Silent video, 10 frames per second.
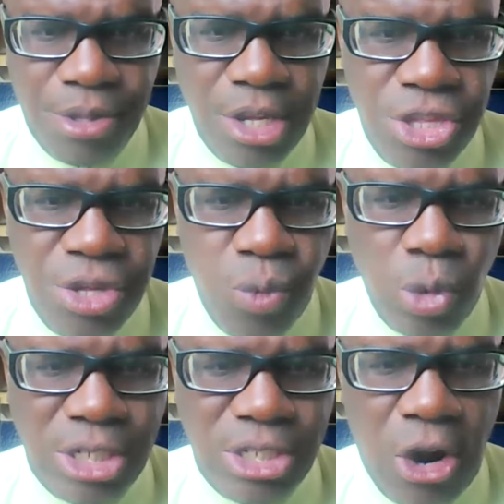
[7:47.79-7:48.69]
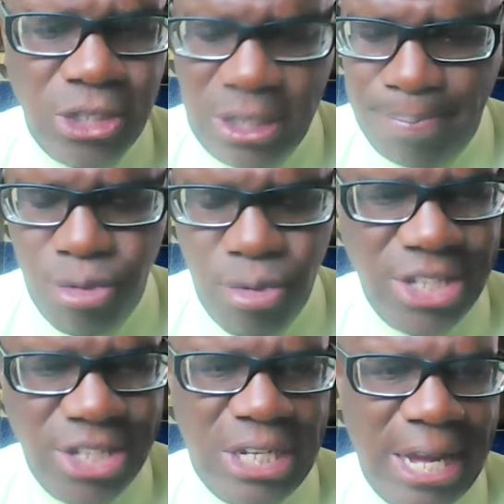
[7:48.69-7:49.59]
because she wrote an article
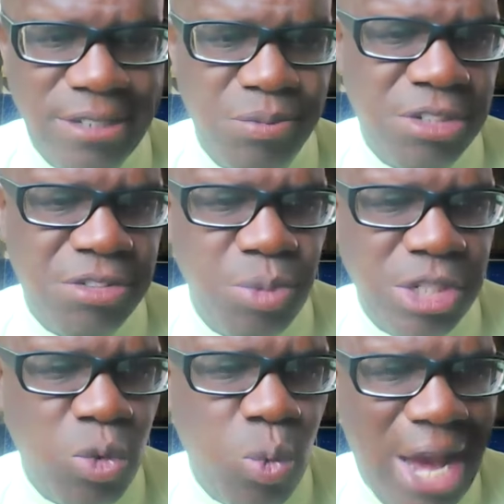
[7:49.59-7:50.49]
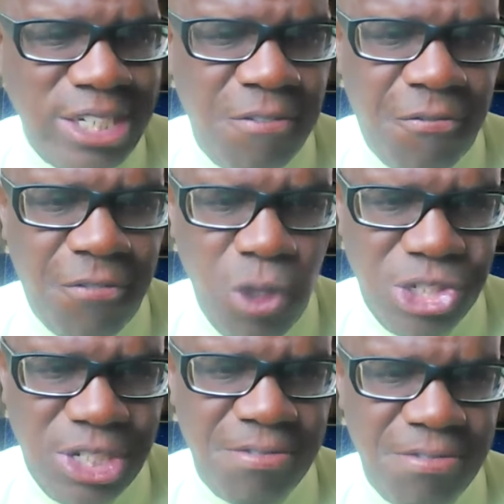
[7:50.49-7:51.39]
praising and she was quite
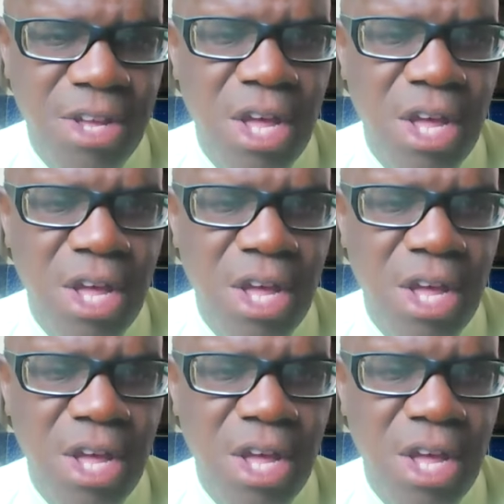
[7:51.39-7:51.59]
effusive